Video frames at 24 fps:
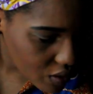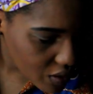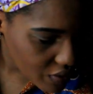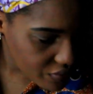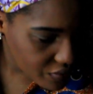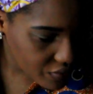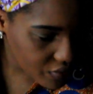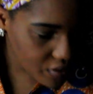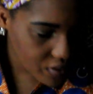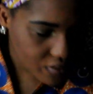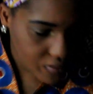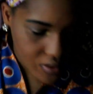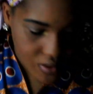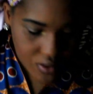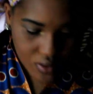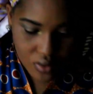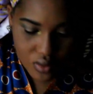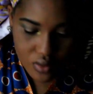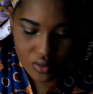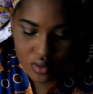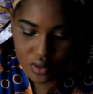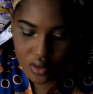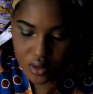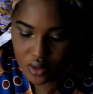voilà
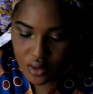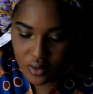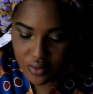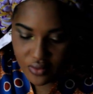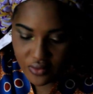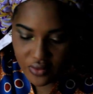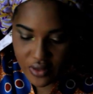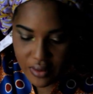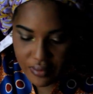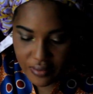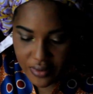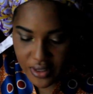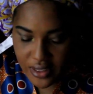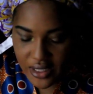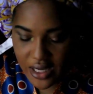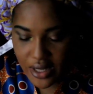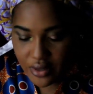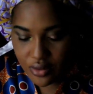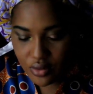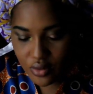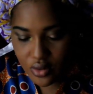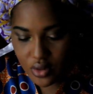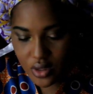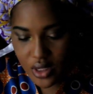ça ne fiam ya
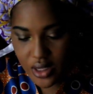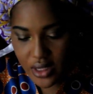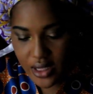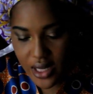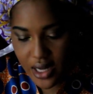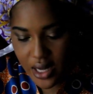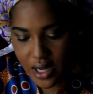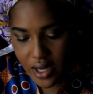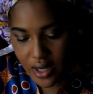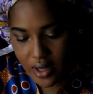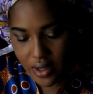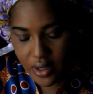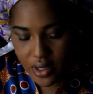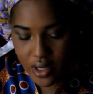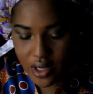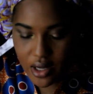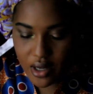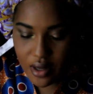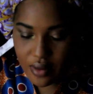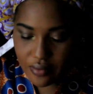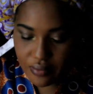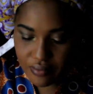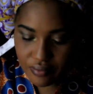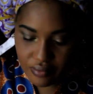use ya
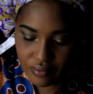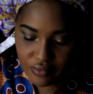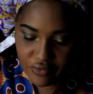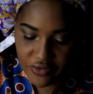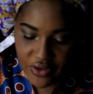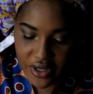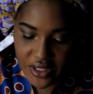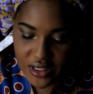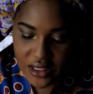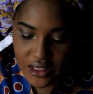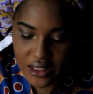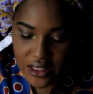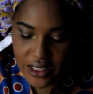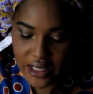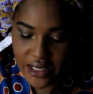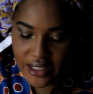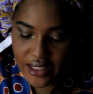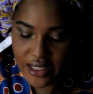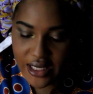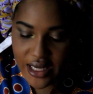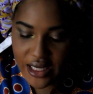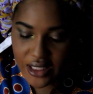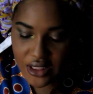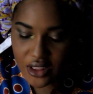Fenty
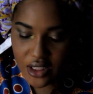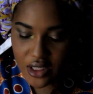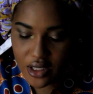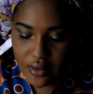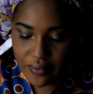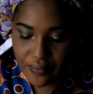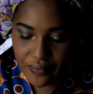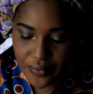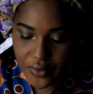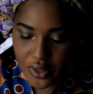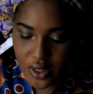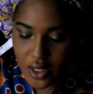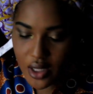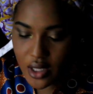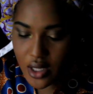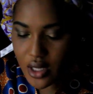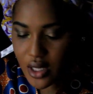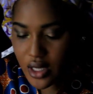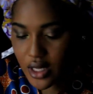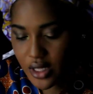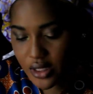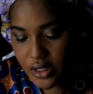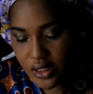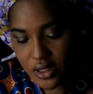Kenya acha
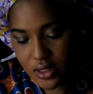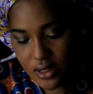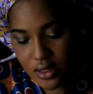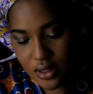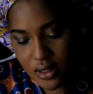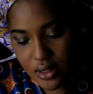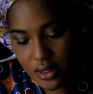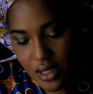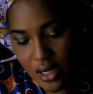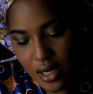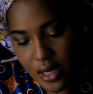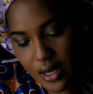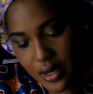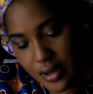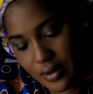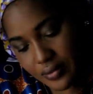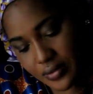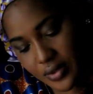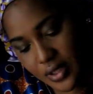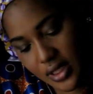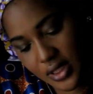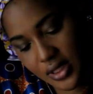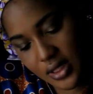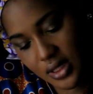it's
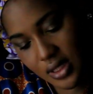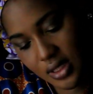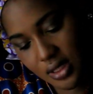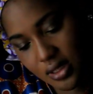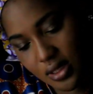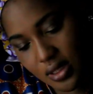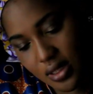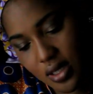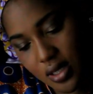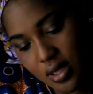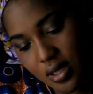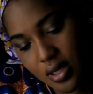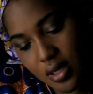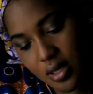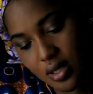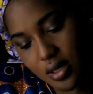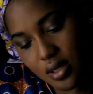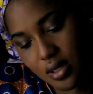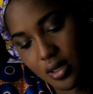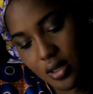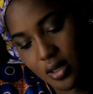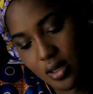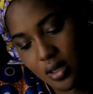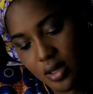this is the
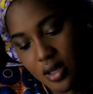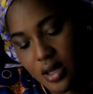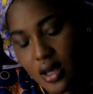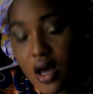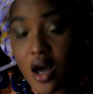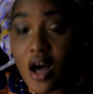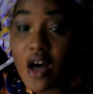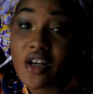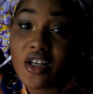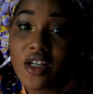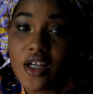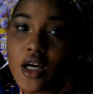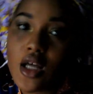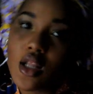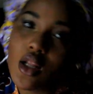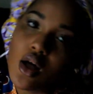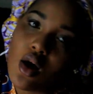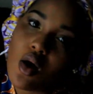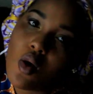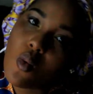killer